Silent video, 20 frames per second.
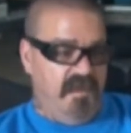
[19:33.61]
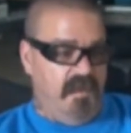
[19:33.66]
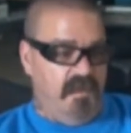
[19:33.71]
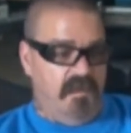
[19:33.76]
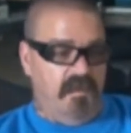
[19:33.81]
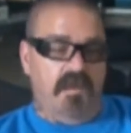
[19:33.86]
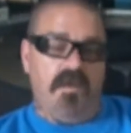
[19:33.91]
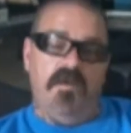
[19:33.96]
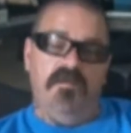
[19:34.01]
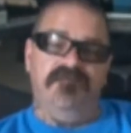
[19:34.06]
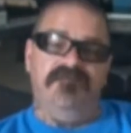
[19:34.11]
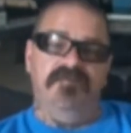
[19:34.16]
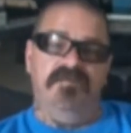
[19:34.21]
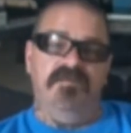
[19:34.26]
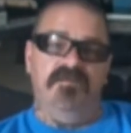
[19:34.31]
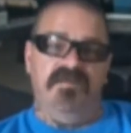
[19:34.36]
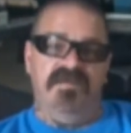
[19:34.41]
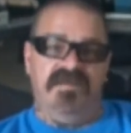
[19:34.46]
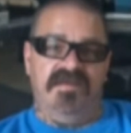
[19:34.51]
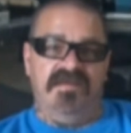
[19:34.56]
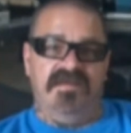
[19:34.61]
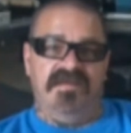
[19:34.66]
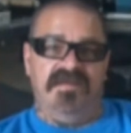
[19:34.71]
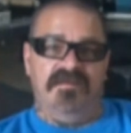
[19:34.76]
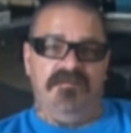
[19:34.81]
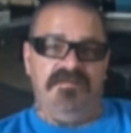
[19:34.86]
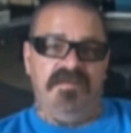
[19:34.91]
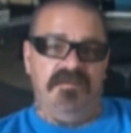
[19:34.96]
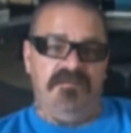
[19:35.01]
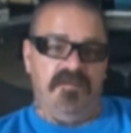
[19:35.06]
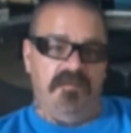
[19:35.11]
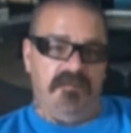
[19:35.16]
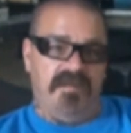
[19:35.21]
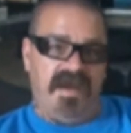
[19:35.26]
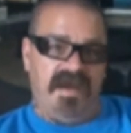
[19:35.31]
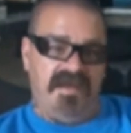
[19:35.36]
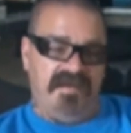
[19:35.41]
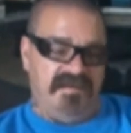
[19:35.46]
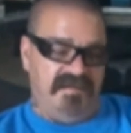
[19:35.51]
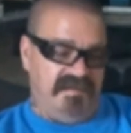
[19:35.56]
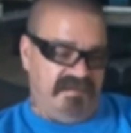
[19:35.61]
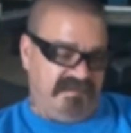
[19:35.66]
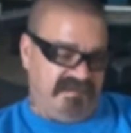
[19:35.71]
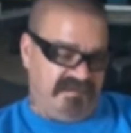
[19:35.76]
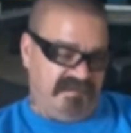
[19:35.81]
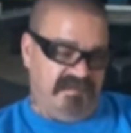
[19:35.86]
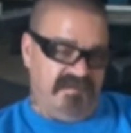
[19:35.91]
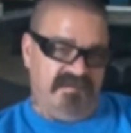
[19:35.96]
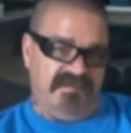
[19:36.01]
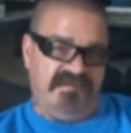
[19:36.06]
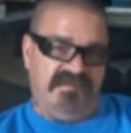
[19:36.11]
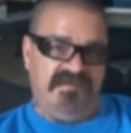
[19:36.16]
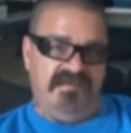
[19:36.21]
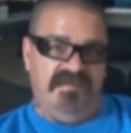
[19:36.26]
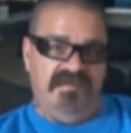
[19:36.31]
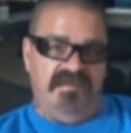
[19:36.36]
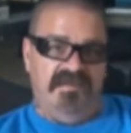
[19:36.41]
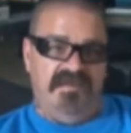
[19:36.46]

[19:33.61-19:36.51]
or hopefully we can get people buying this shirts